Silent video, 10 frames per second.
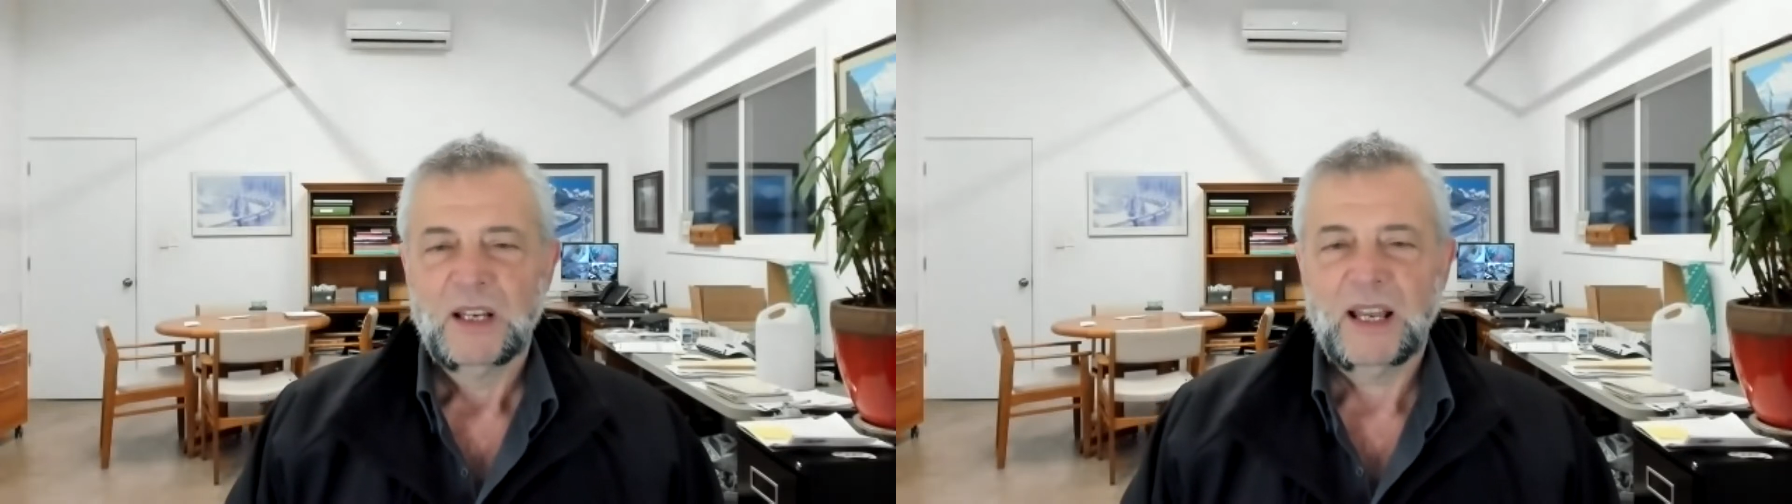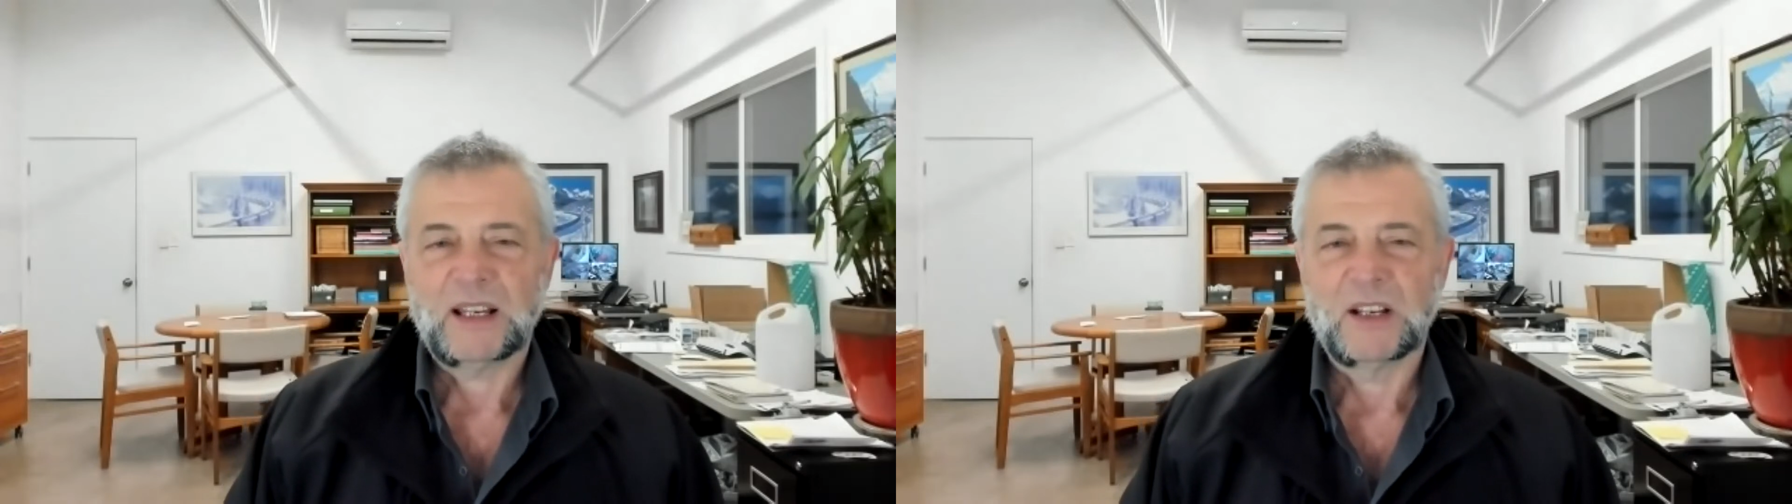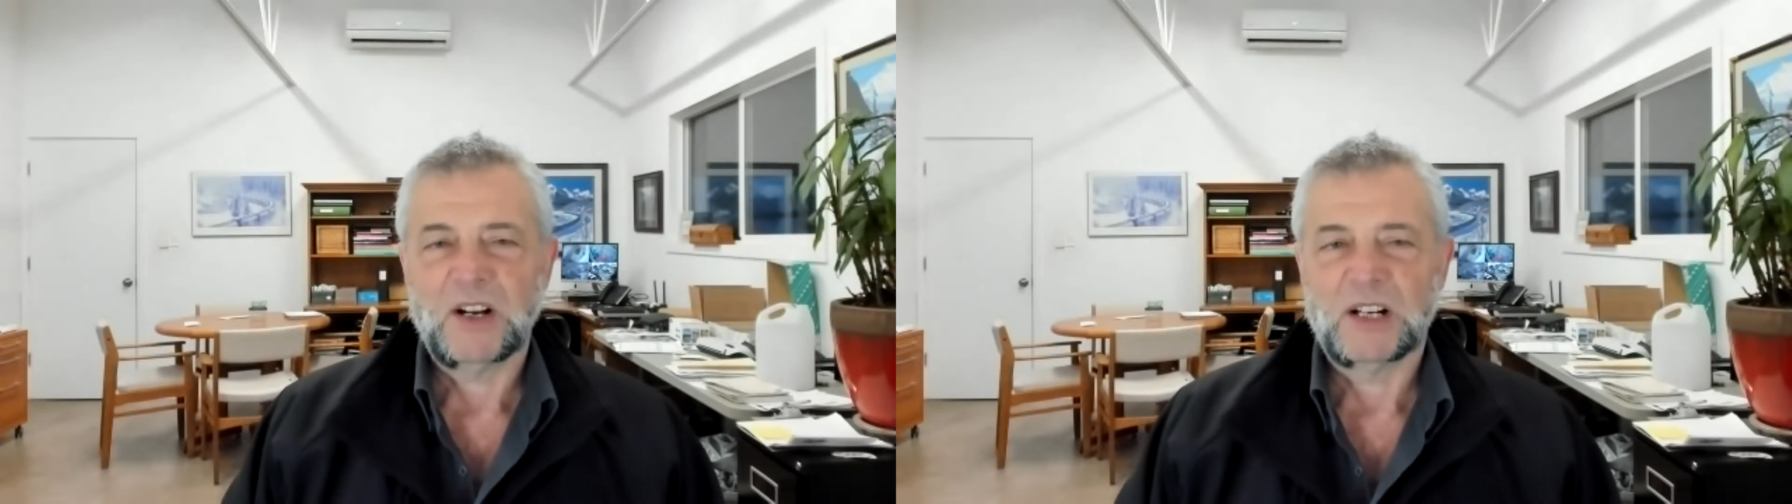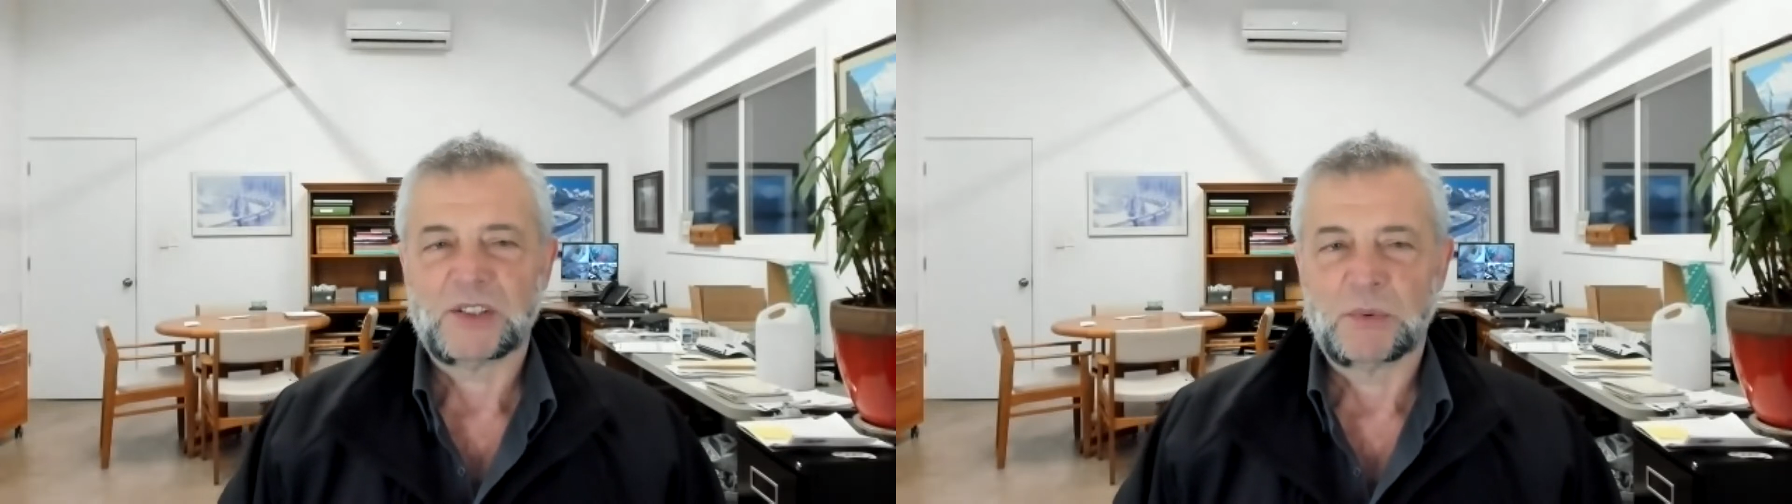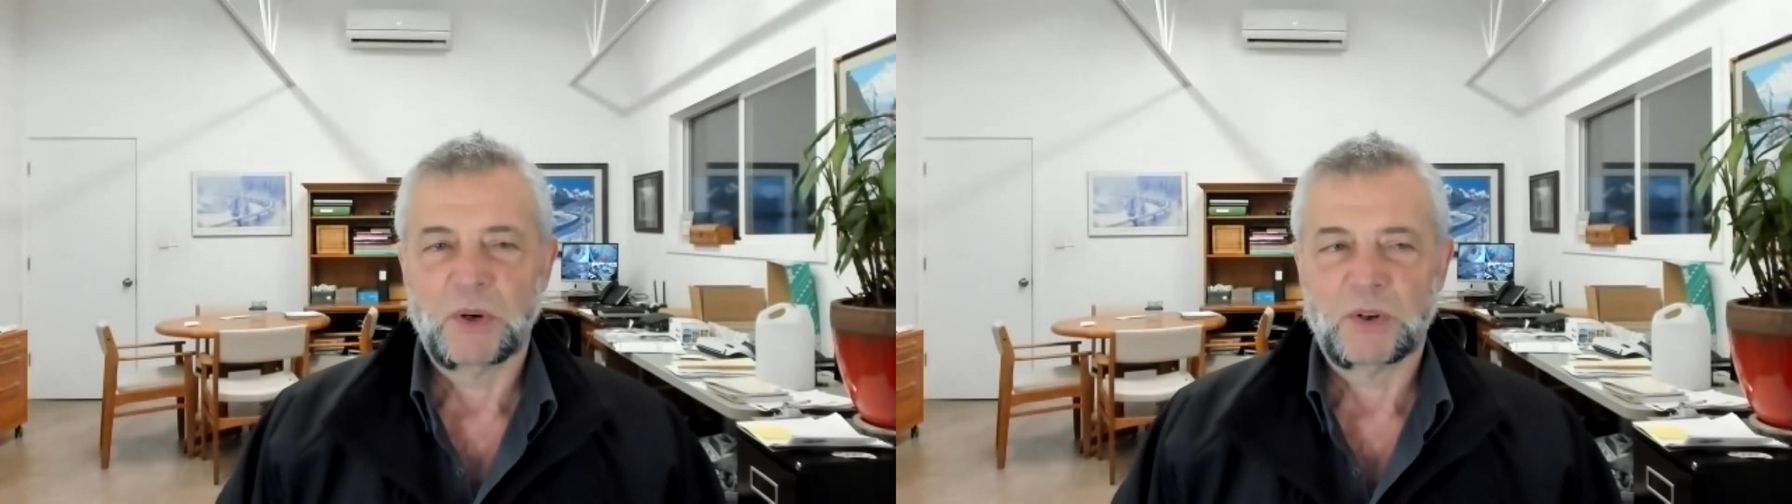it can cause
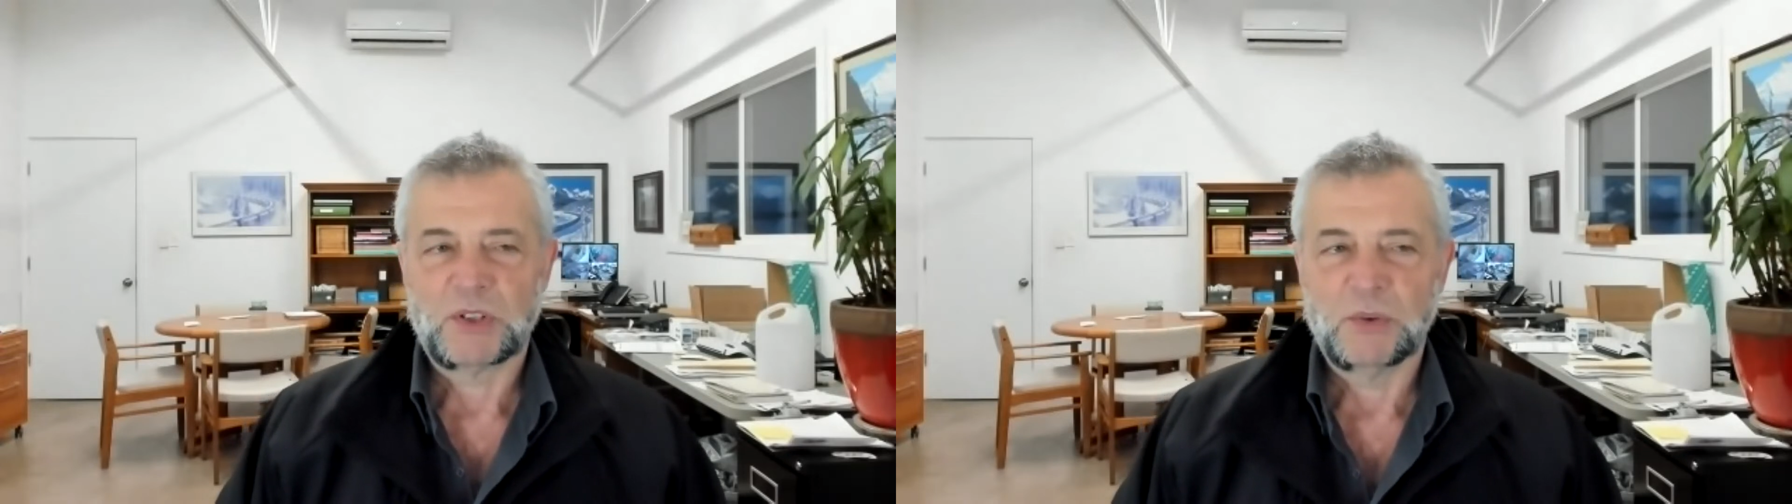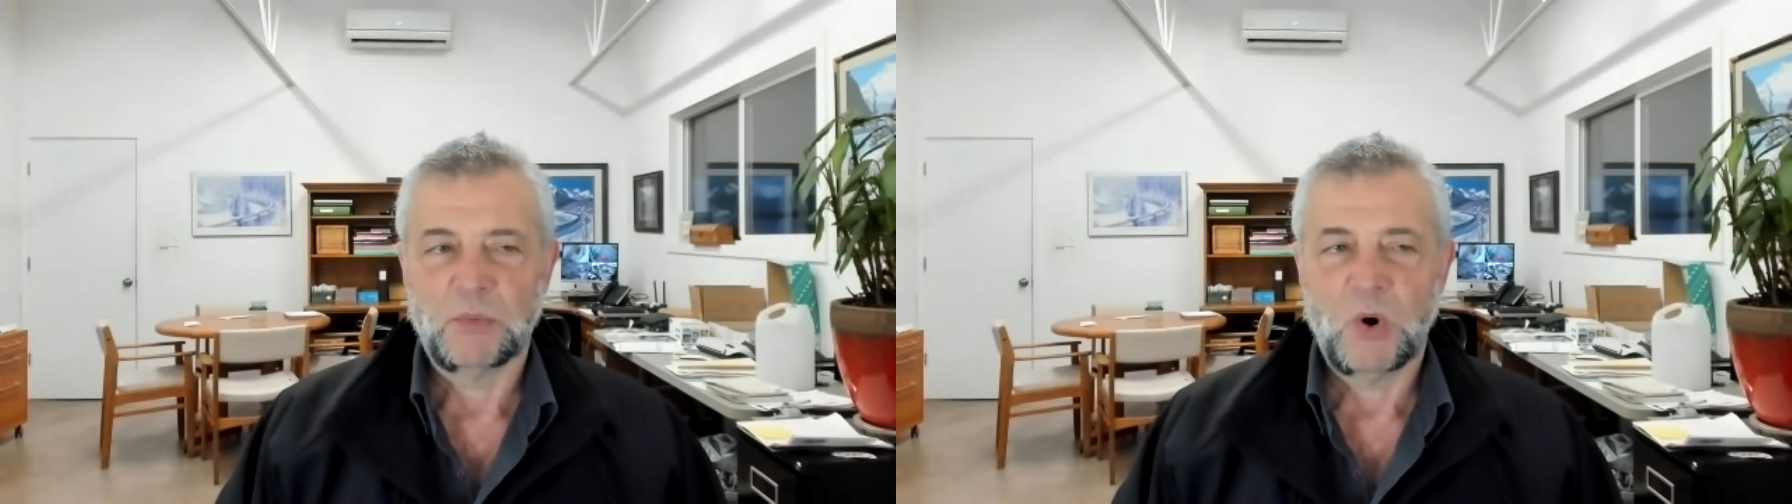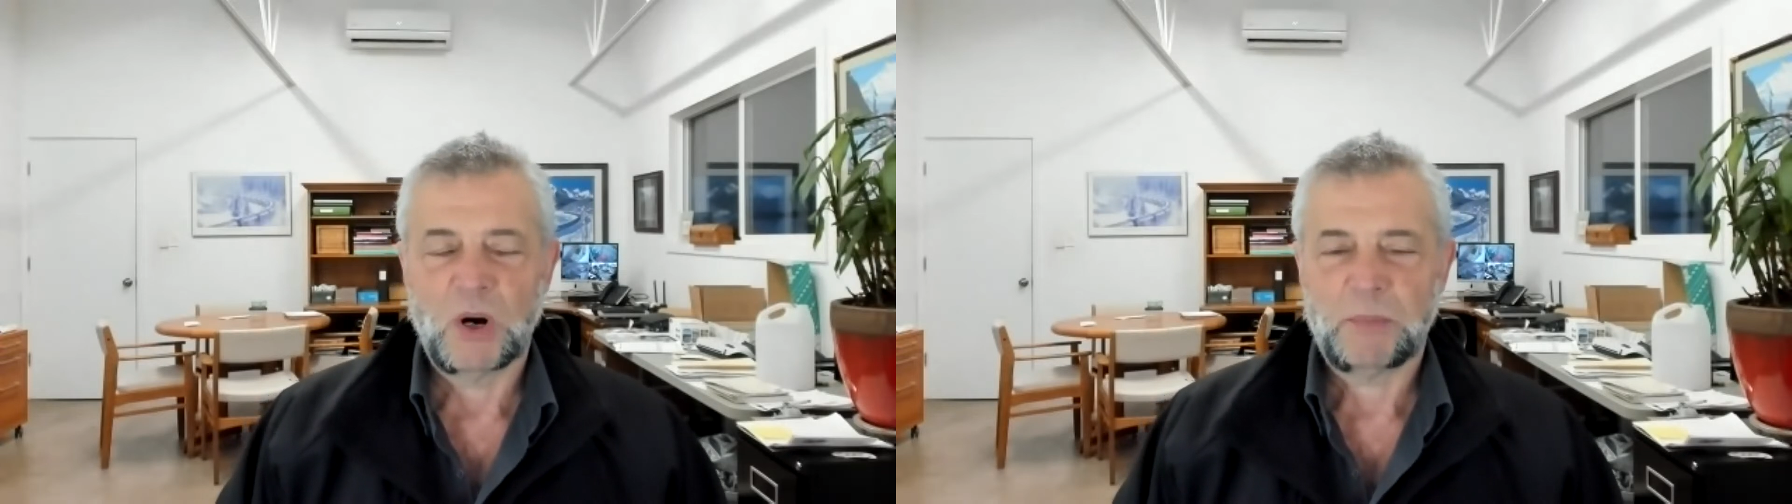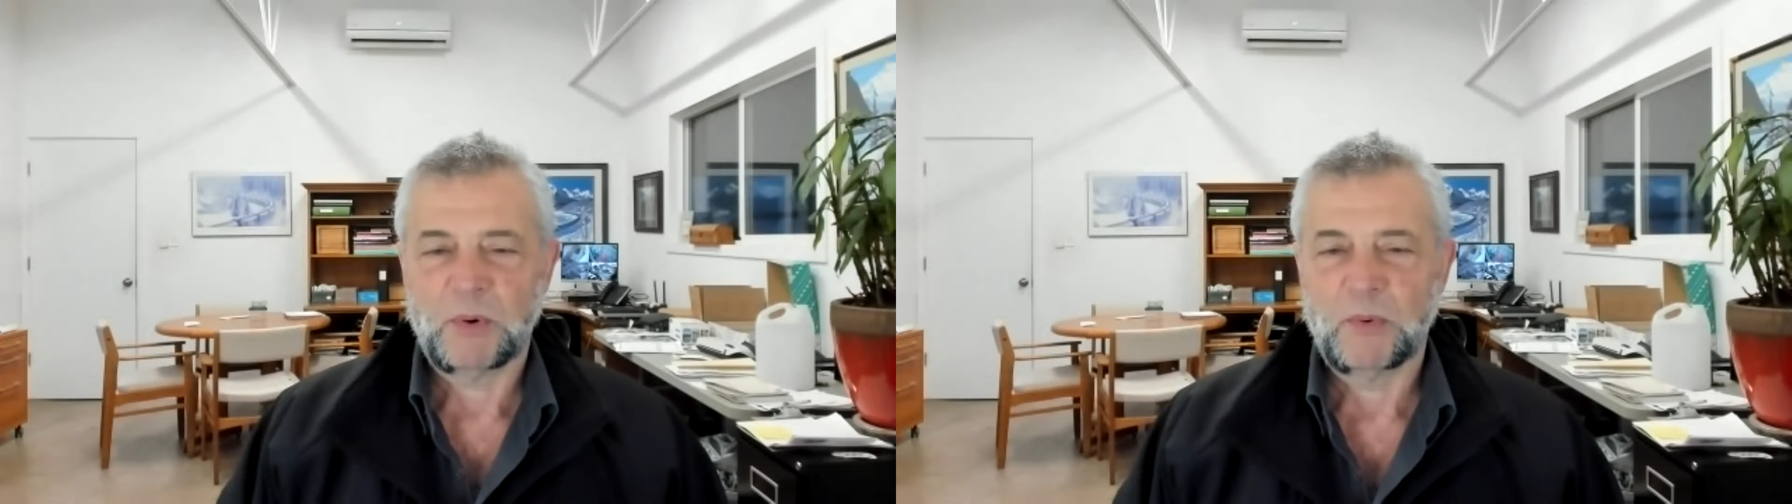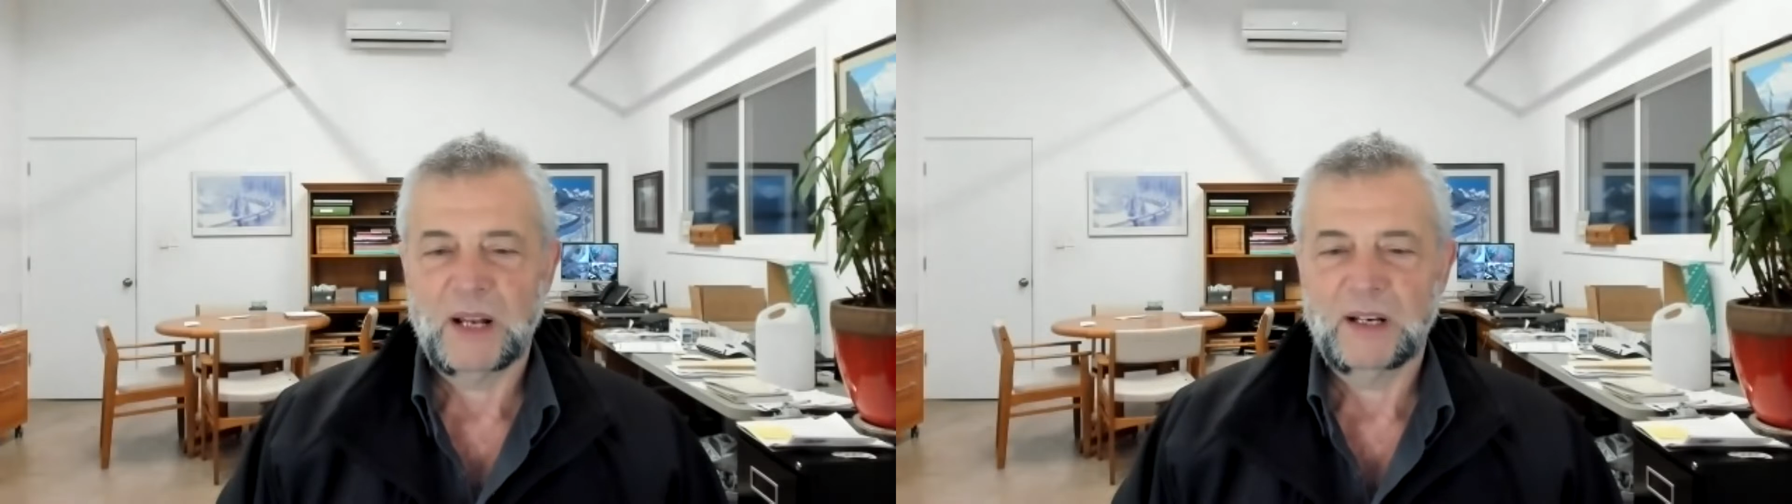the rotor to warp
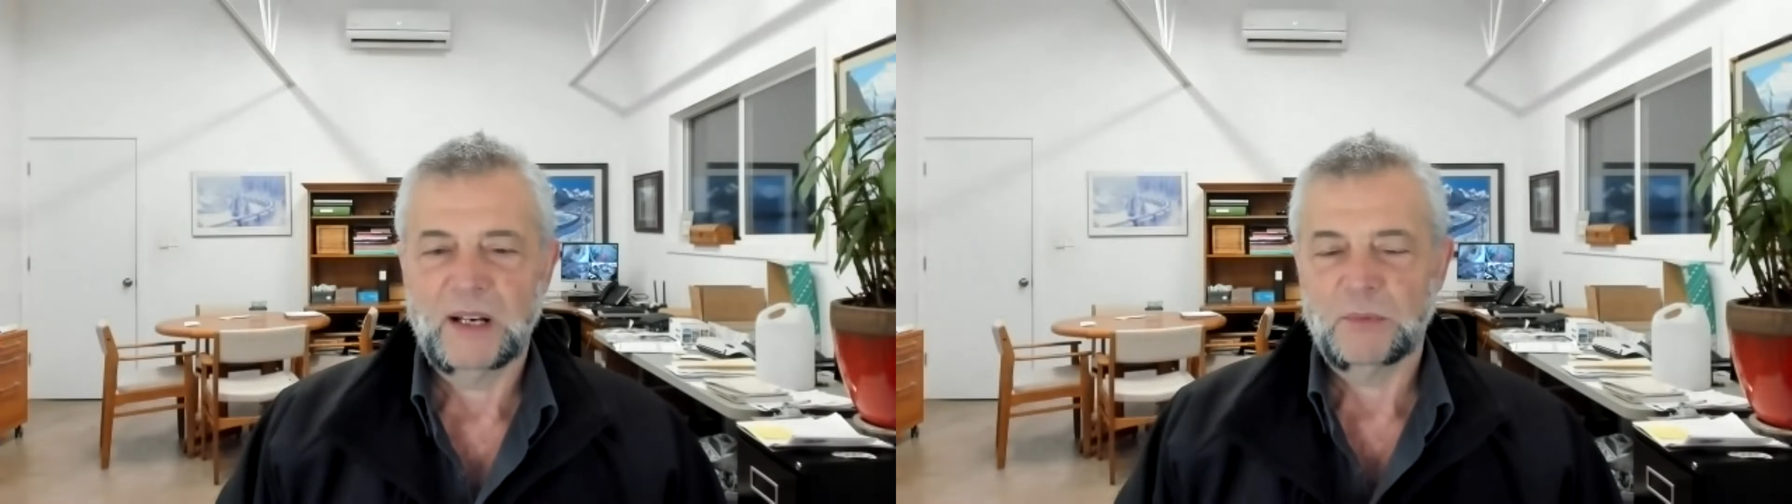or run